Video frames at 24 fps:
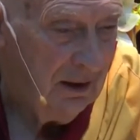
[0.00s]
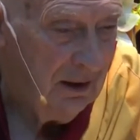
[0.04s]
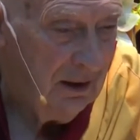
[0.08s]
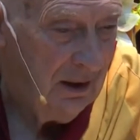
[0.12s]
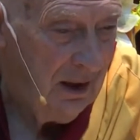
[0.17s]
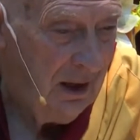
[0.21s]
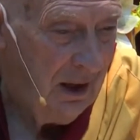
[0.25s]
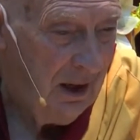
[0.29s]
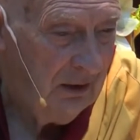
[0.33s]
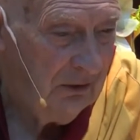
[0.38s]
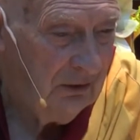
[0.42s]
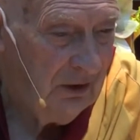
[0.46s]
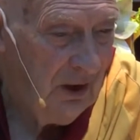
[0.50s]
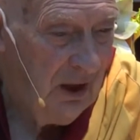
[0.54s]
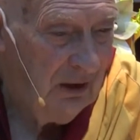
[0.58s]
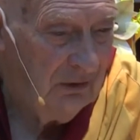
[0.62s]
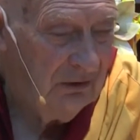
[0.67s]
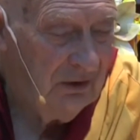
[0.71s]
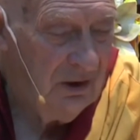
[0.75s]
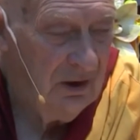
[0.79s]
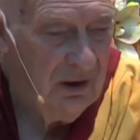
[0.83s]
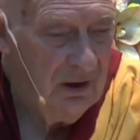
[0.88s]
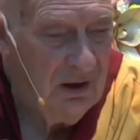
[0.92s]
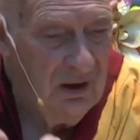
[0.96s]

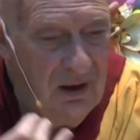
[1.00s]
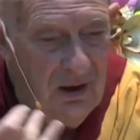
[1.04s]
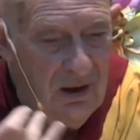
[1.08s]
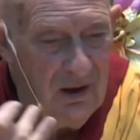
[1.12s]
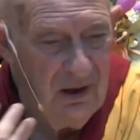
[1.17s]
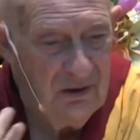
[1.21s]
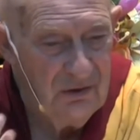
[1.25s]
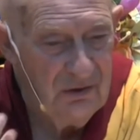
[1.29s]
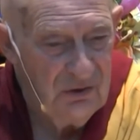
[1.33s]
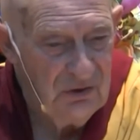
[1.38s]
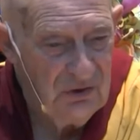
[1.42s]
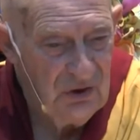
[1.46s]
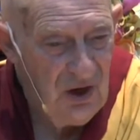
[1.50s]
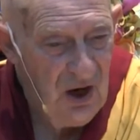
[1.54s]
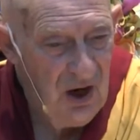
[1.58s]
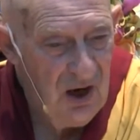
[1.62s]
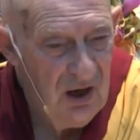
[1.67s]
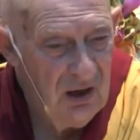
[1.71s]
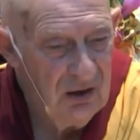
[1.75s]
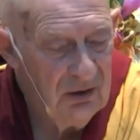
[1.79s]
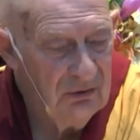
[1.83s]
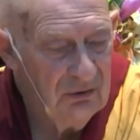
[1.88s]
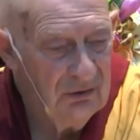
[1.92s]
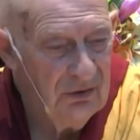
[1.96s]
as a
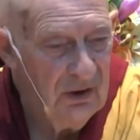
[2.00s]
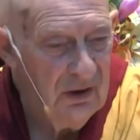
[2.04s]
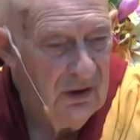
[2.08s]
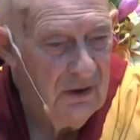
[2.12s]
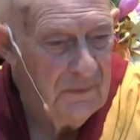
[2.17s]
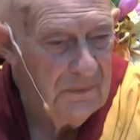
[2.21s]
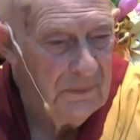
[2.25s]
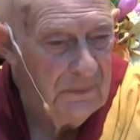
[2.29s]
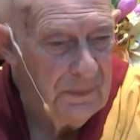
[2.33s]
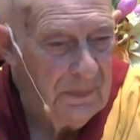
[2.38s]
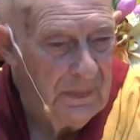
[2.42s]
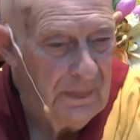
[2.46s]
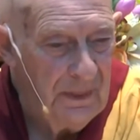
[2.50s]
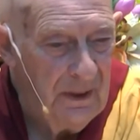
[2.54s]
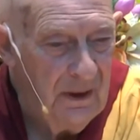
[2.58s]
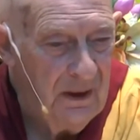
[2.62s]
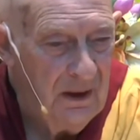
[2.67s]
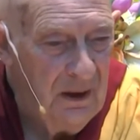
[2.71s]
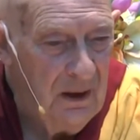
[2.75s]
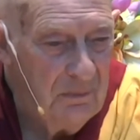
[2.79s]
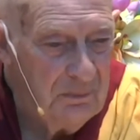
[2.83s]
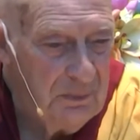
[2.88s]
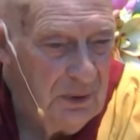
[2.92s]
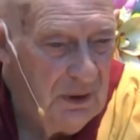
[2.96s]
child's
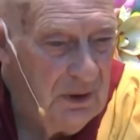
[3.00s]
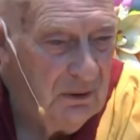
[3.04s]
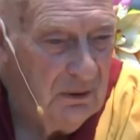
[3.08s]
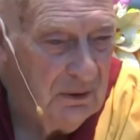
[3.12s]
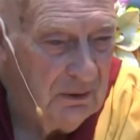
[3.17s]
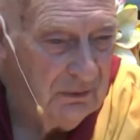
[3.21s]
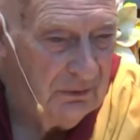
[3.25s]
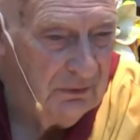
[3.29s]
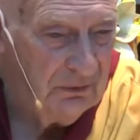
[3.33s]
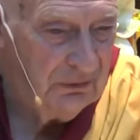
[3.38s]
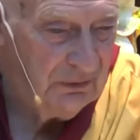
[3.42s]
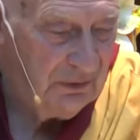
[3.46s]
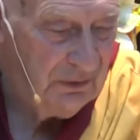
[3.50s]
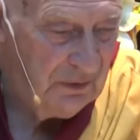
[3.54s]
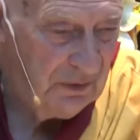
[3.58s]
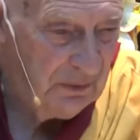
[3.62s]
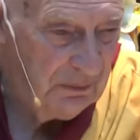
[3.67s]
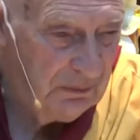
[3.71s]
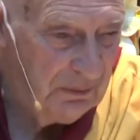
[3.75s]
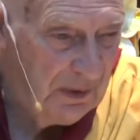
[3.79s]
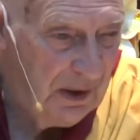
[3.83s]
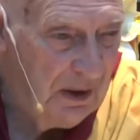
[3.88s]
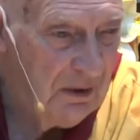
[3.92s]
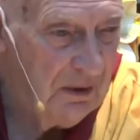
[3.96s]
appearance to the
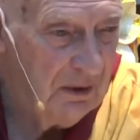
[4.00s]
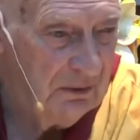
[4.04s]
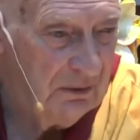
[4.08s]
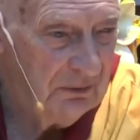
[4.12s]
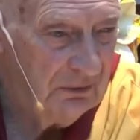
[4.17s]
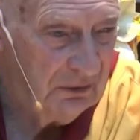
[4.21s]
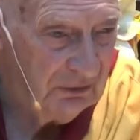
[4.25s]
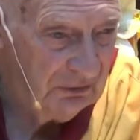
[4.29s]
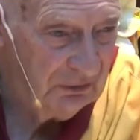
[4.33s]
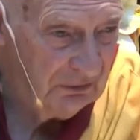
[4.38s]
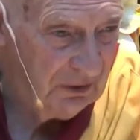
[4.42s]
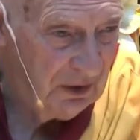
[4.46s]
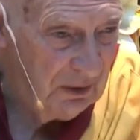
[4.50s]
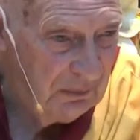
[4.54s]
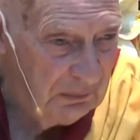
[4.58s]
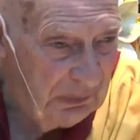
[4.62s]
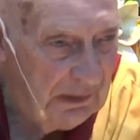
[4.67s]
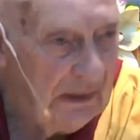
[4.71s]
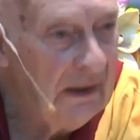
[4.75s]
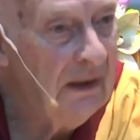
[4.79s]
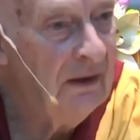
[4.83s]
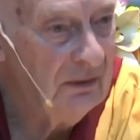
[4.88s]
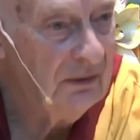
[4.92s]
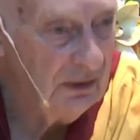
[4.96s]
parents is
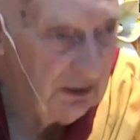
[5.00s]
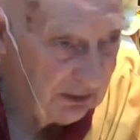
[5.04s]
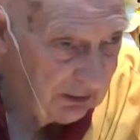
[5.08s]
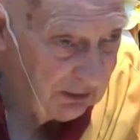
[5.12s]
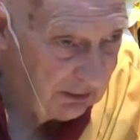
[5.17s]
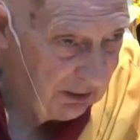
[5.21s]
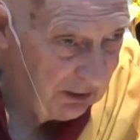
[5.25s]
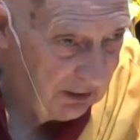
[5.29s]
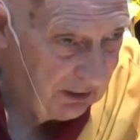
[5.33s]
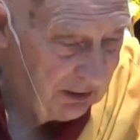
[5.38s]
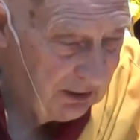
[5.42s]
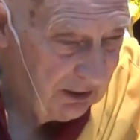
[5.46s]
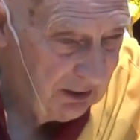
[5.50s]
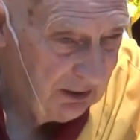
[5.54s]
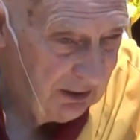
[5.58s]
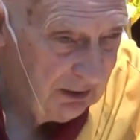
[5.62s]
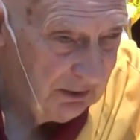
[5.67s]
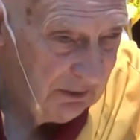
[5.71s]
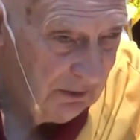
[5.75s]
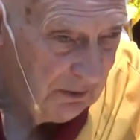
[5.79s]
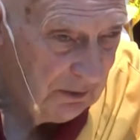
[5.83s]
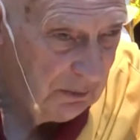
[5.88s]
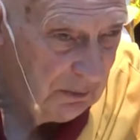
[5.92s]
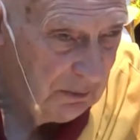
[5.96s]
pleasing
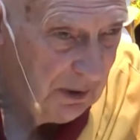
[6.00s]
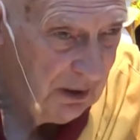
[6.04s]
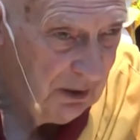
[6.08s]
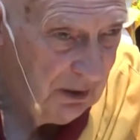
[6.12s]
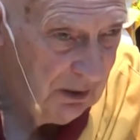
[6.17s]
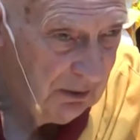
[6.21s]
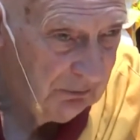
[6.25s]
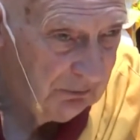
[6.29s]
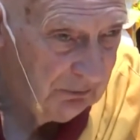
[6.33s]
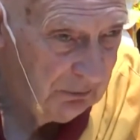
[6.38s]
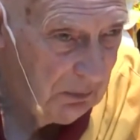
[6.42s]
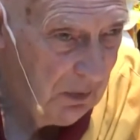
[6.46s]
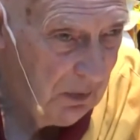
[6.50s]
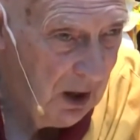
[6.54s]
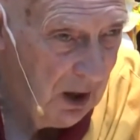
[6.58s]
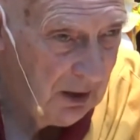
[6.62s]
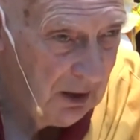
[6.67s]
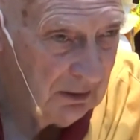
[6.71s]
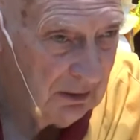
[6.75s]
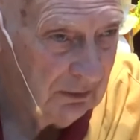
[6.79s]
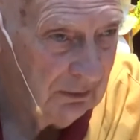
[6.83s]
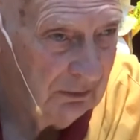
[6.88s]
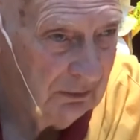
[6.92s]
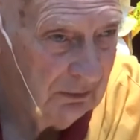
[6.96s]
to the parents'
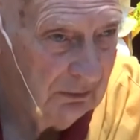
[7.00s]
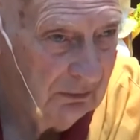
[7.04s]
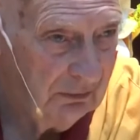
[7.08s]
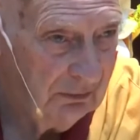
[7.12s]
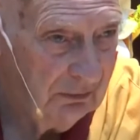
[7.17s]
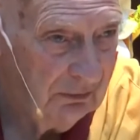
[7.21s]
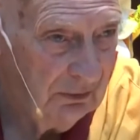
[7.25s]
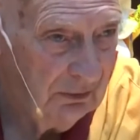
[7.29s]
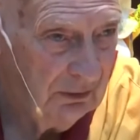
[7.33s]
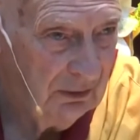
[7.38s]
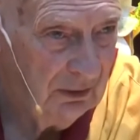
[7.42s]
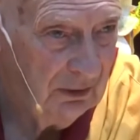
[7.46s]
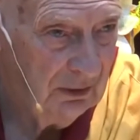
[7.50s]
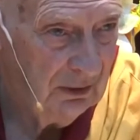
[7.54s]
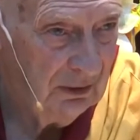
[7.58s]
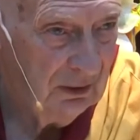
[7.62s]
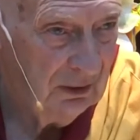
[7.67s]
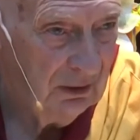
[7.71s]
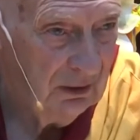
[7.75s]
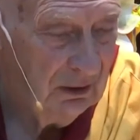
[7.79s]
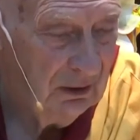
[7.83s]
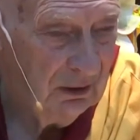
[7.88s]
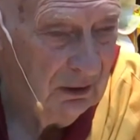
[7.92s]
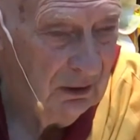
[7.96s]
minds.
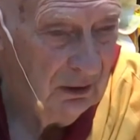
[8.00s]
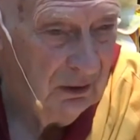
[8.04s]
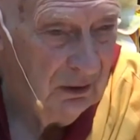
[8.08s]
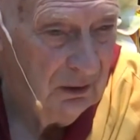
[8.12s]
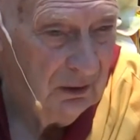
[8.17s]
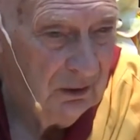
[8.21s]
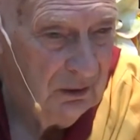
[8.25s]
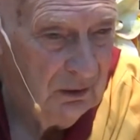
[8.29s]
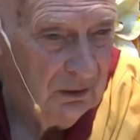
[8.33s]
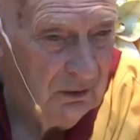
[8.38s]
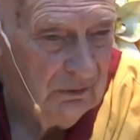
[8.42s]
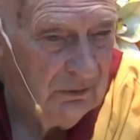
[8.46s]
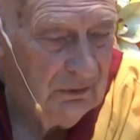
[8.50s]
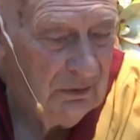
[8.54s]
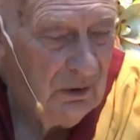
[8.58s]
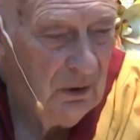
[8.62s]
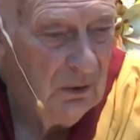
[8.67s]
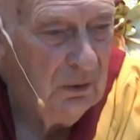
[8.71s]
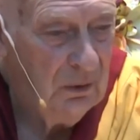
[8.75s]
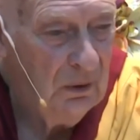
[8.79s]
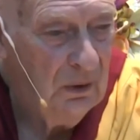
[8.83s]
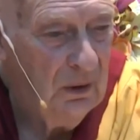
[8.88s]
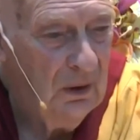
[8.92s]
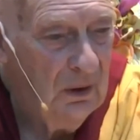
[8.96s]

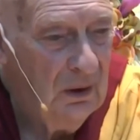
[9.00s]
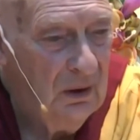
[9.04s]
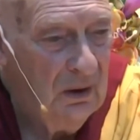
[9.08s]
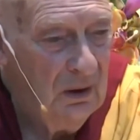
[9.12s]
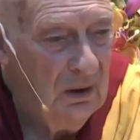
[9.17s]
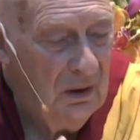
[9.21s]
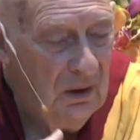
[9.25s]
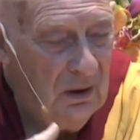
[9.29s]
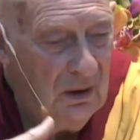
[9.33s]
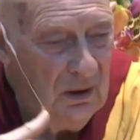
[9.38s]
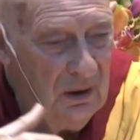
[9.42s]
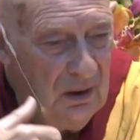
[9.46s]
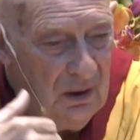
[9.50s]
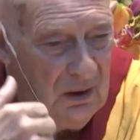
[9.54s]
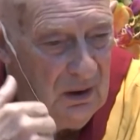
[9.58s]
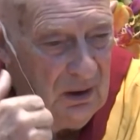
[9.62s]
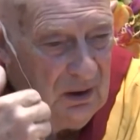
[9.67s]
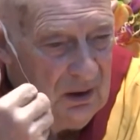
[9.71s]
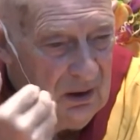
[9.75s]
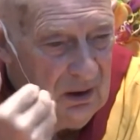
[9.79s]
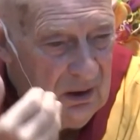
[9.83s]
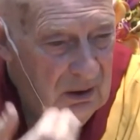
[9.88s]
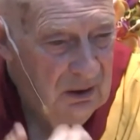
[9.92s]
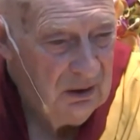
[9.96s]
So,
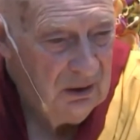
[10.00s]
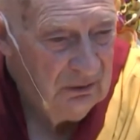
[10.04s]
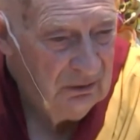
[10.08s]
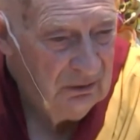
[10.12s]
and